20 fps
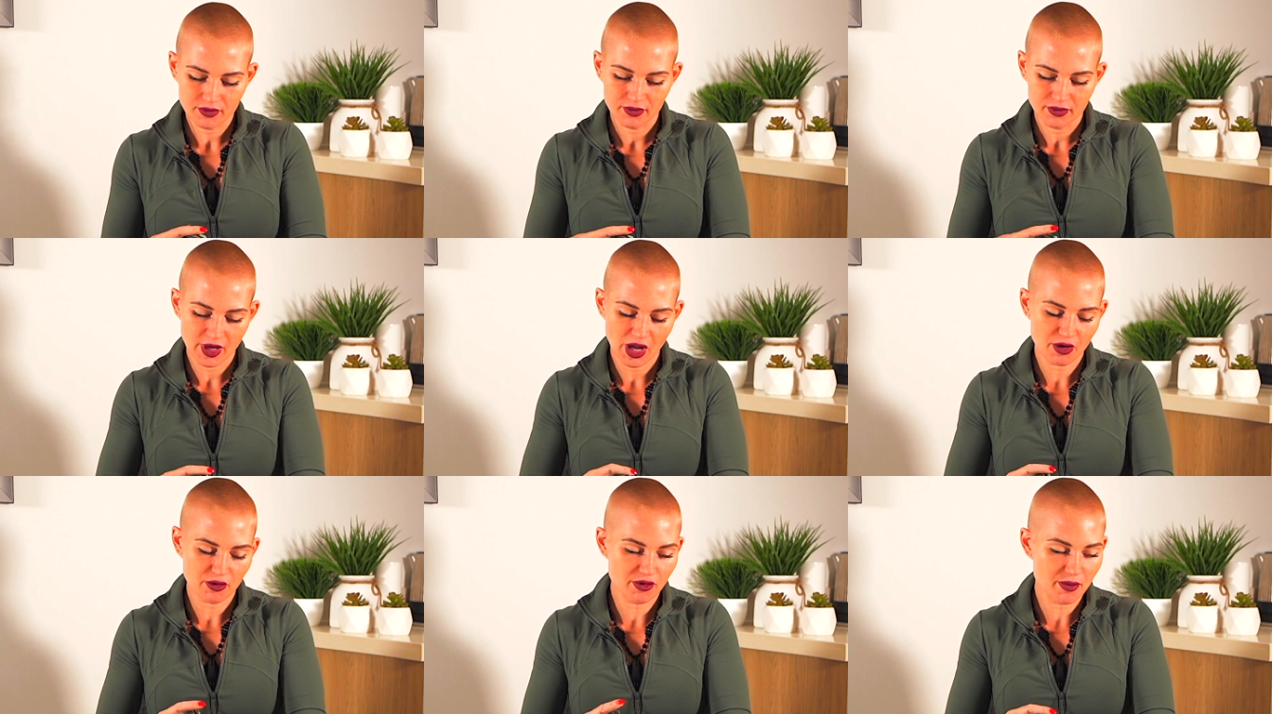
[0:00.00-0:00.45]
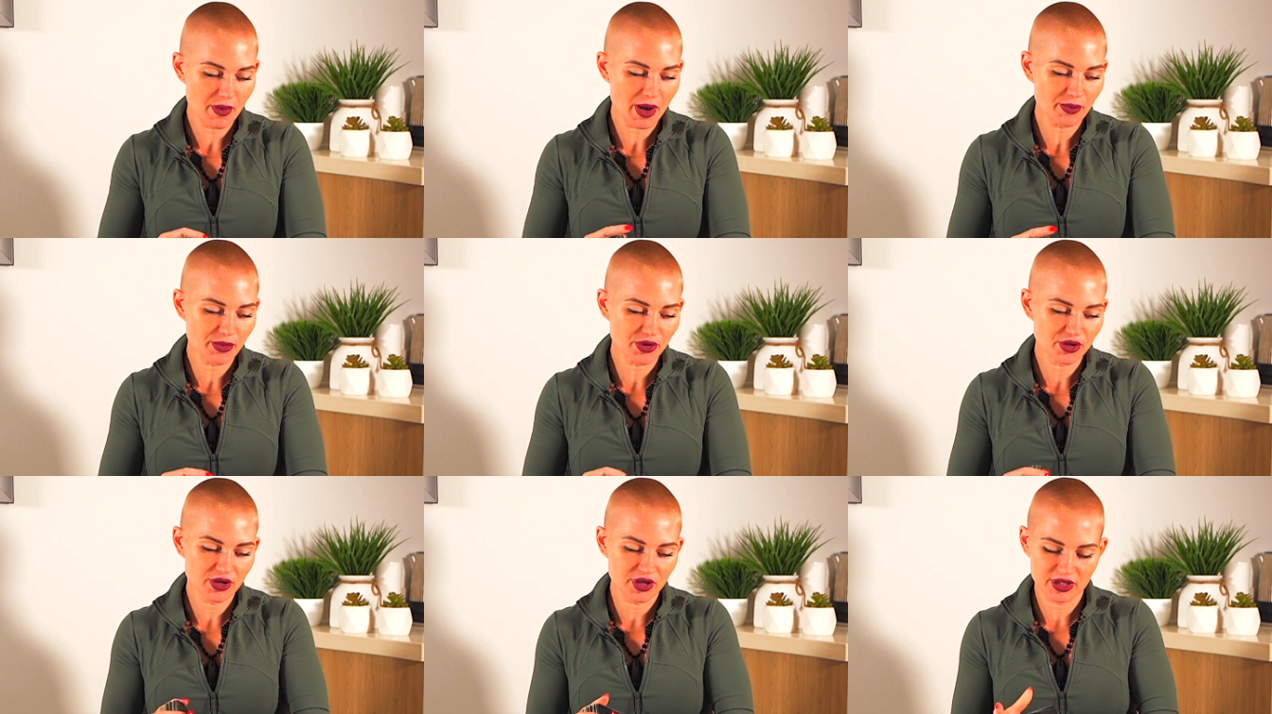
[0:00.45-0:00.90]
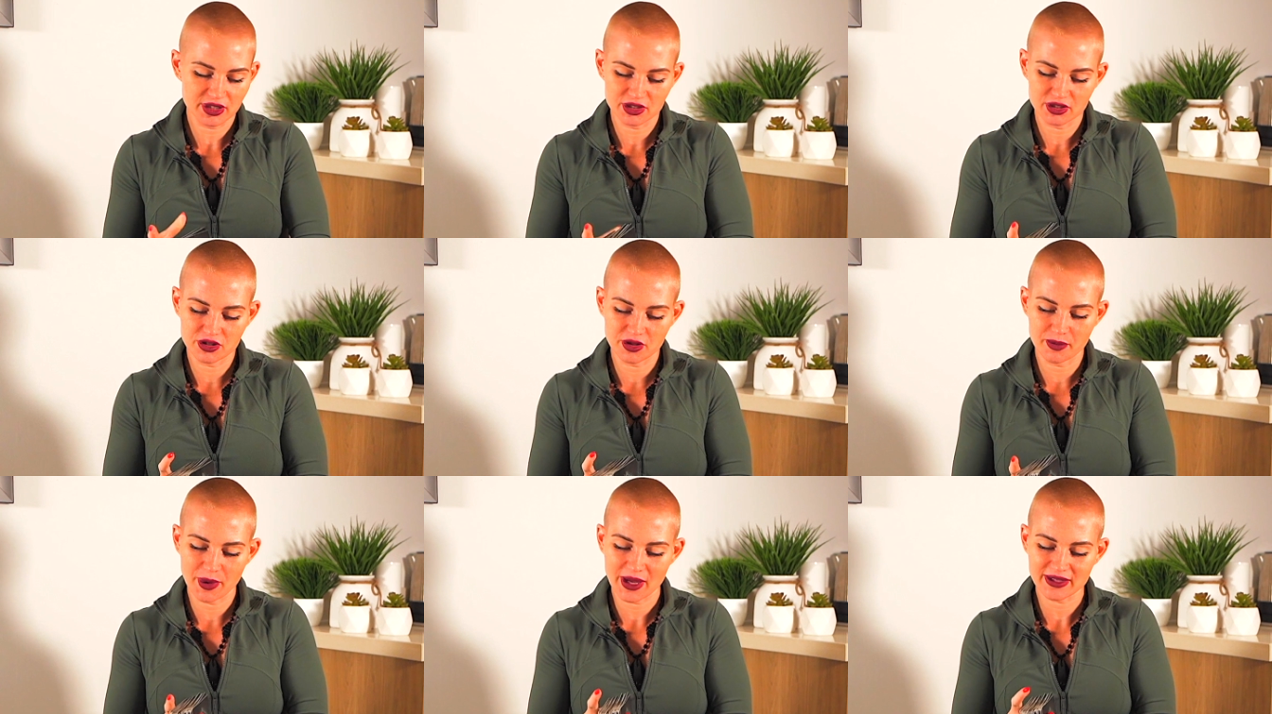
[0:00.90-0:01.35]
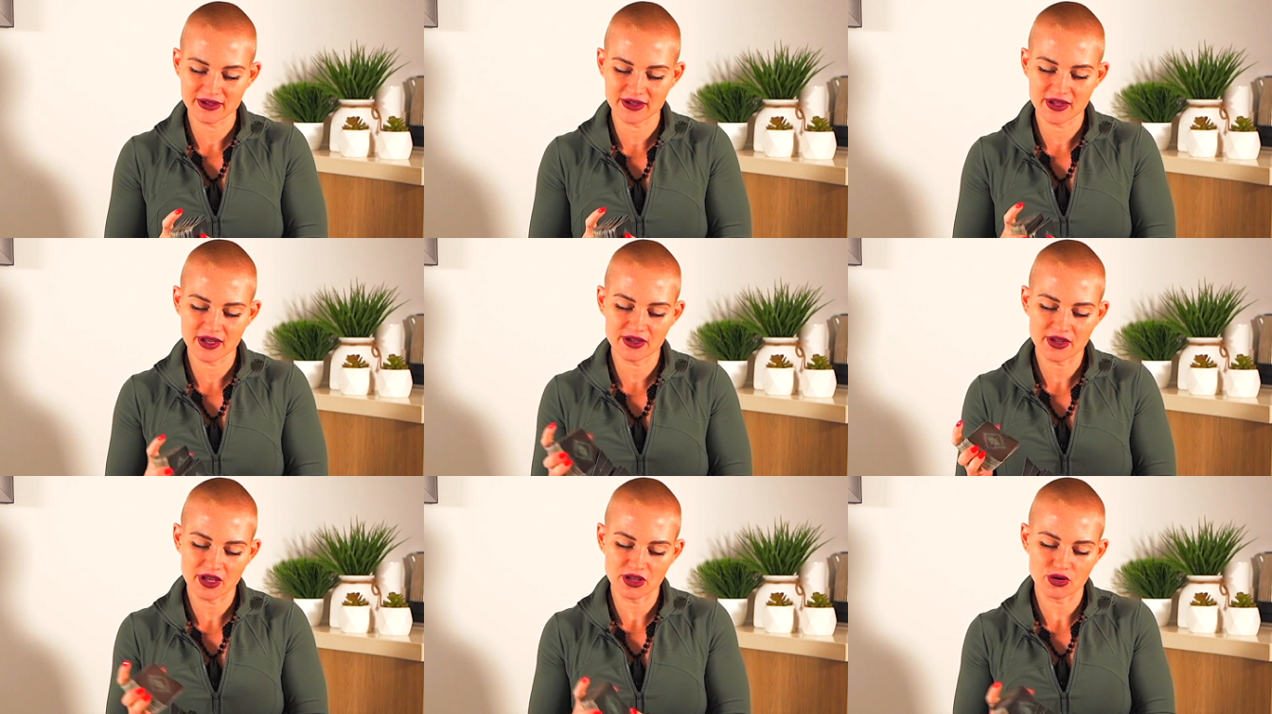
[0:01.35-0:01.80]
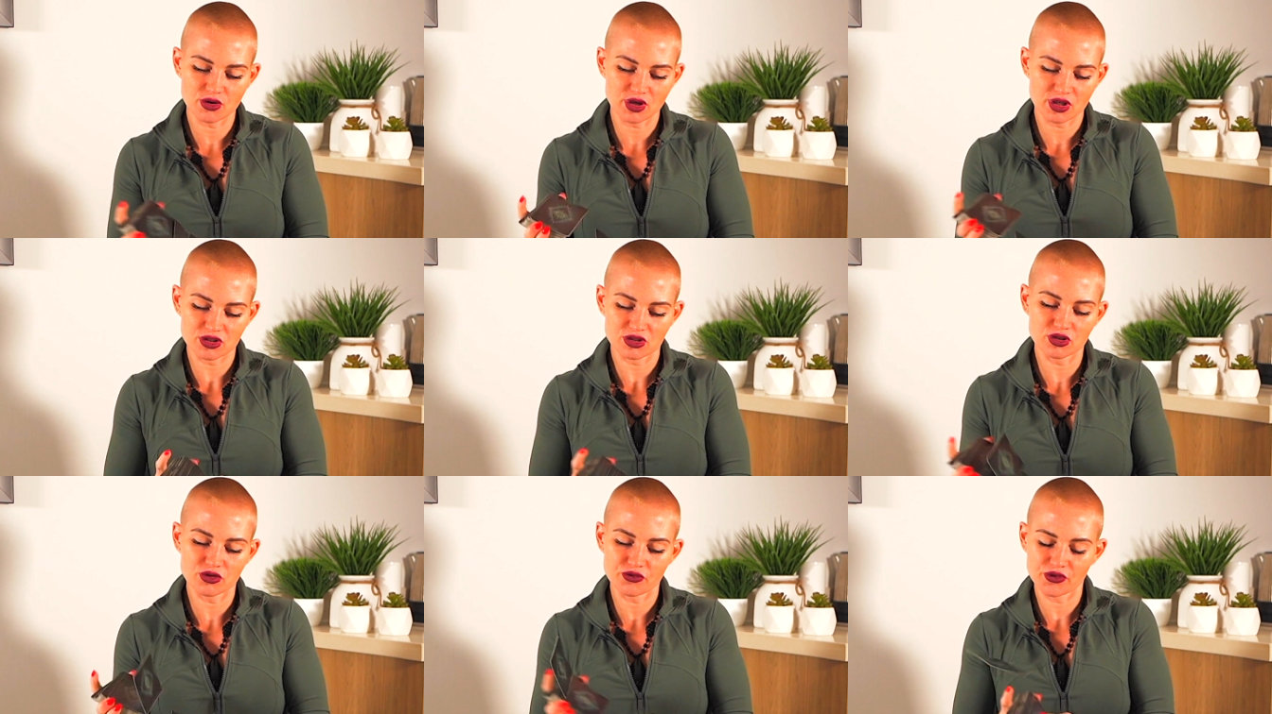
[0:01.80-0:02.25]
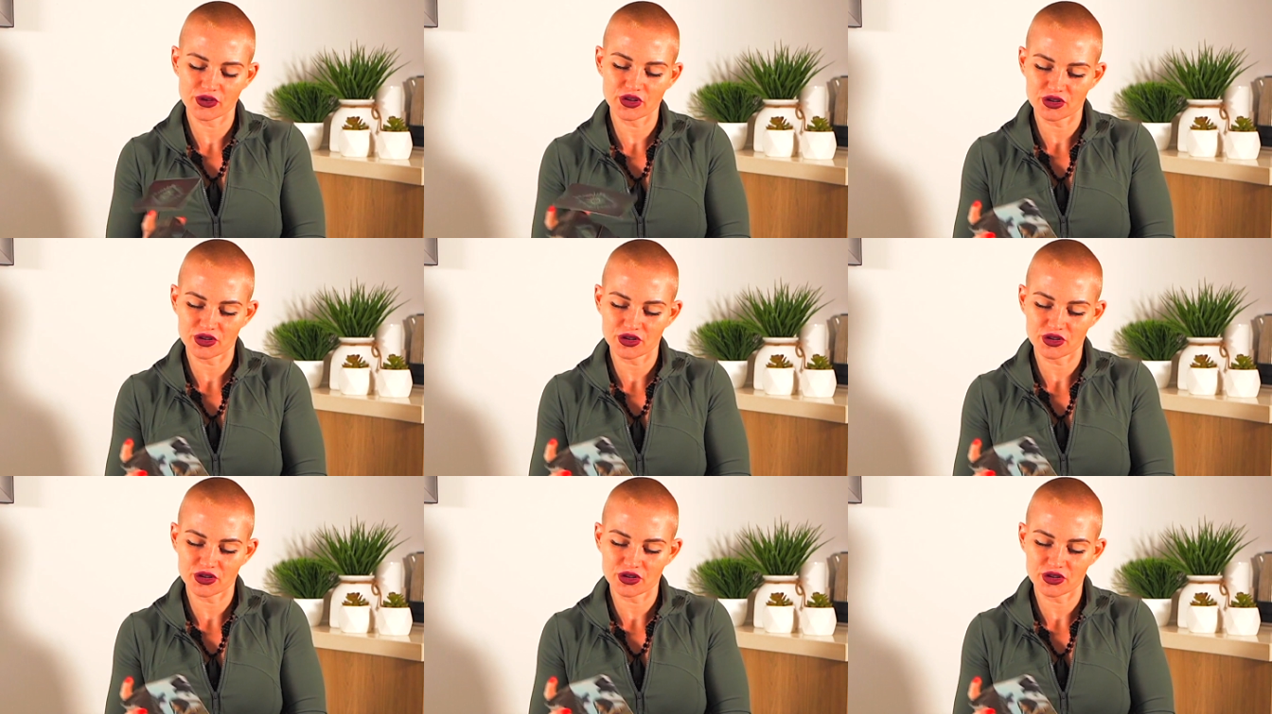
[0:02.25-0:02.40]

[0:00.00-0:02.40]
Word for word: Now remember the best thing that you can do for